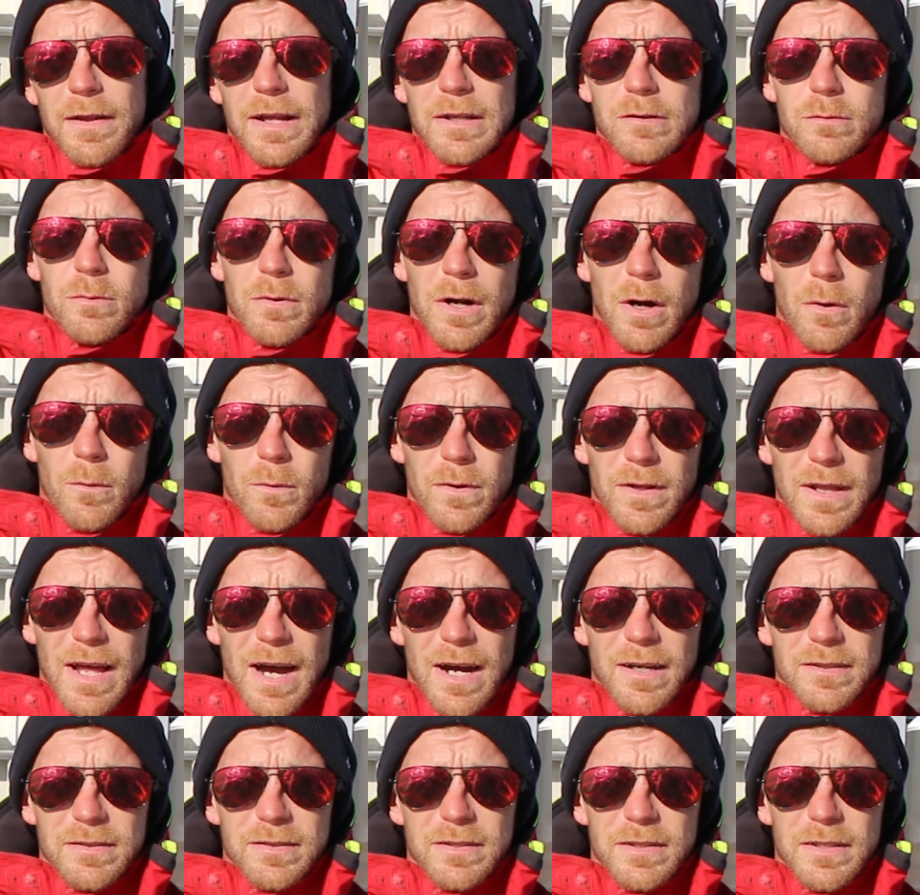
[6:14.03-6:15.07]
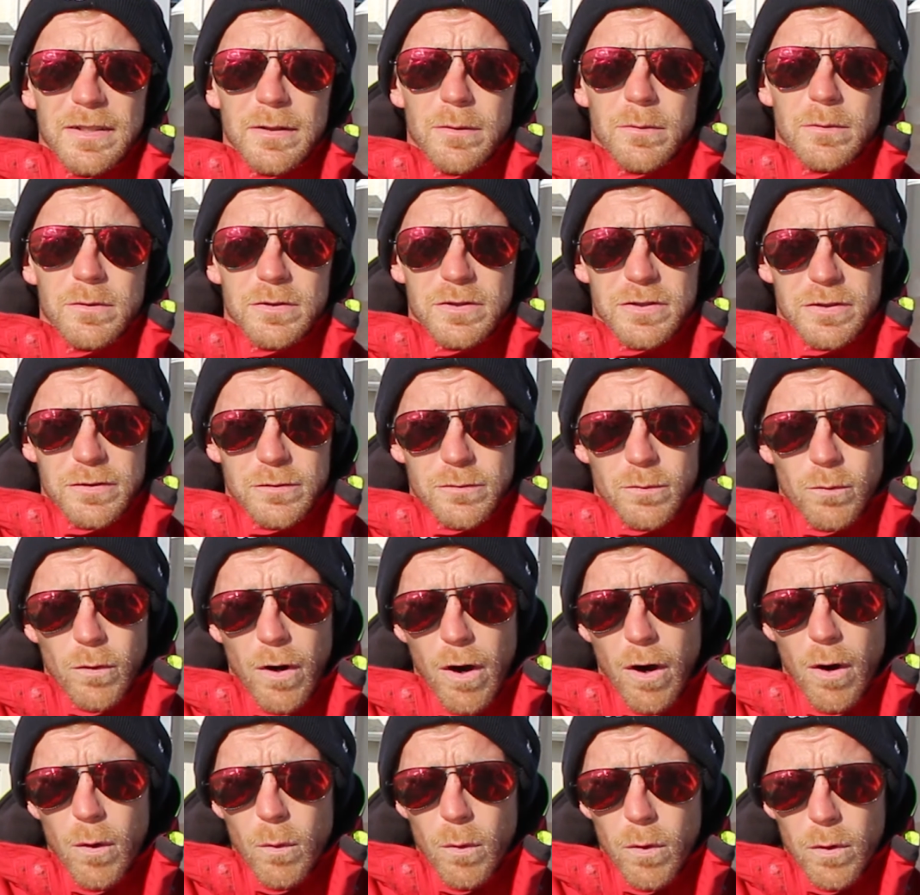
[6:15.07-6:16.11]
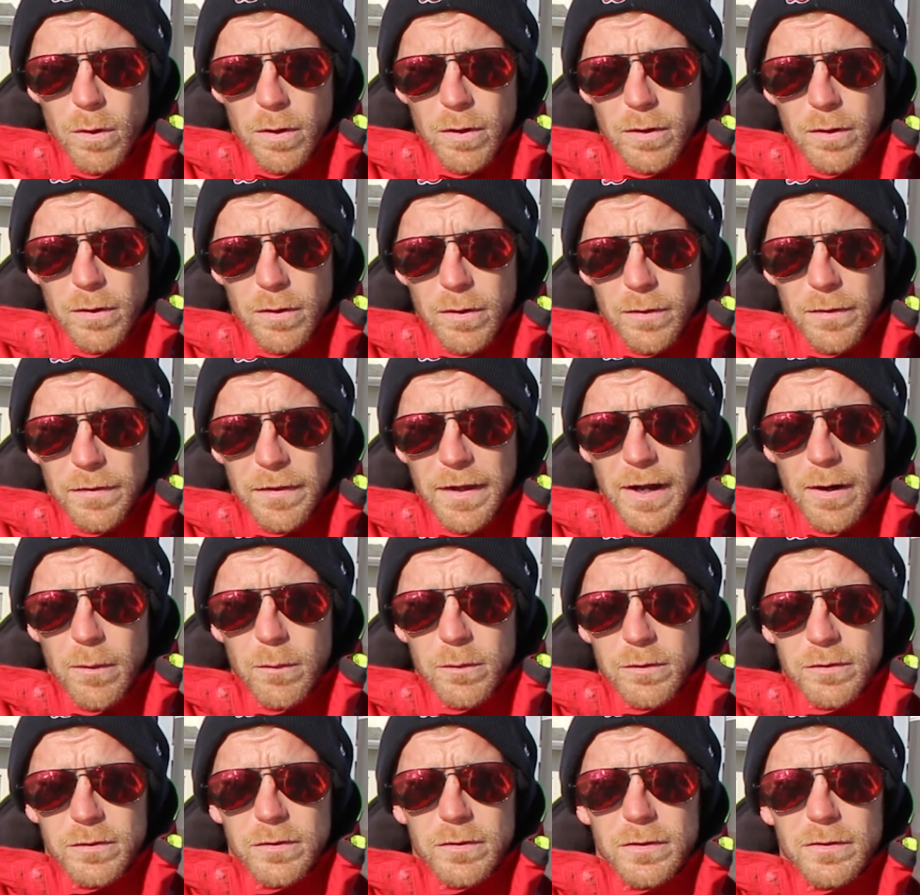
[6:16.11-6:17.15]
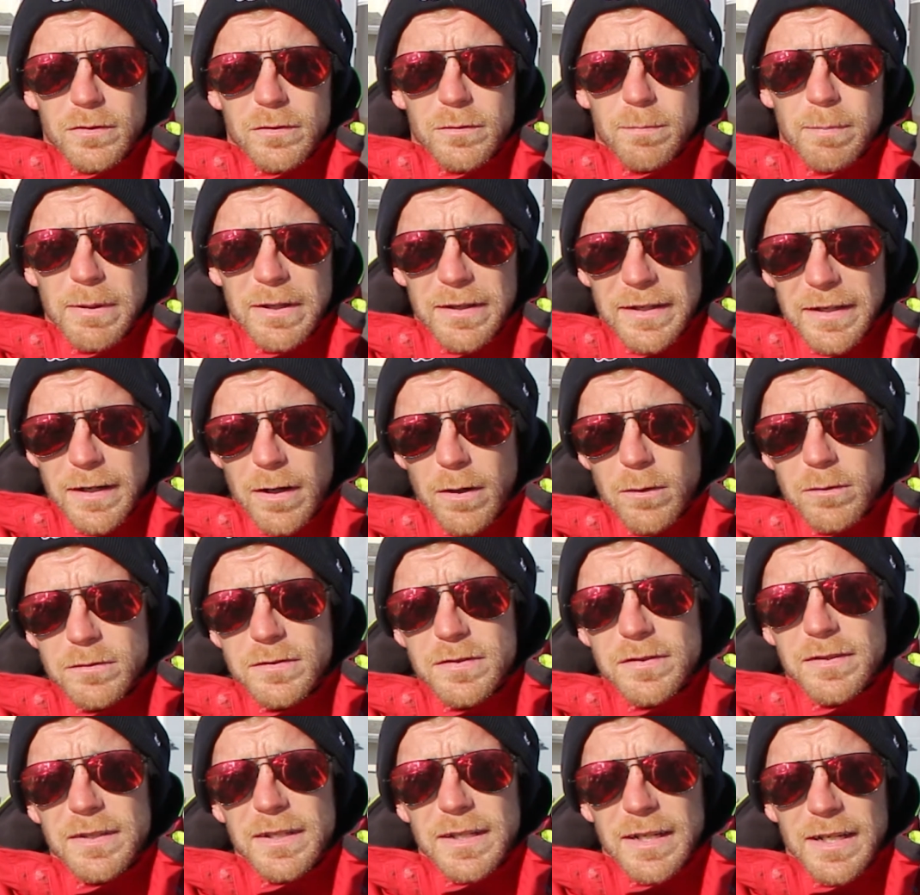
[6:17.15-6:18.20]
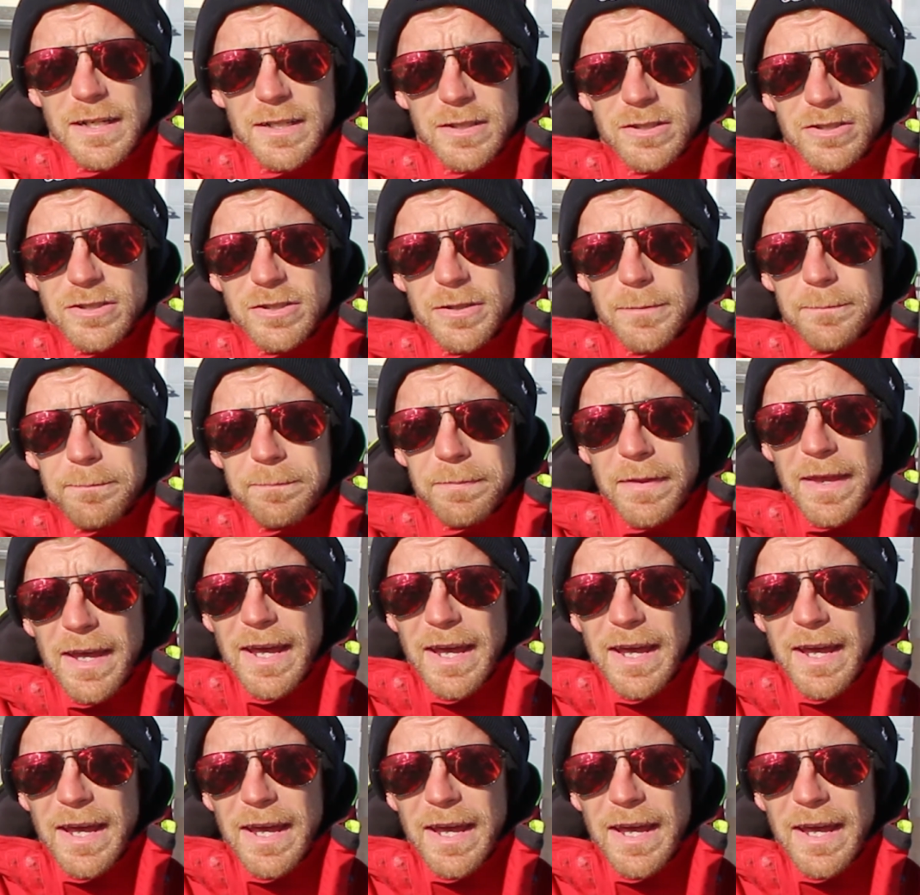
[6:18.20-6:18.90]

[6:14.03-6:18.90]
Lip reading: That's when I realized it was just raw water that was spilling onto the engine.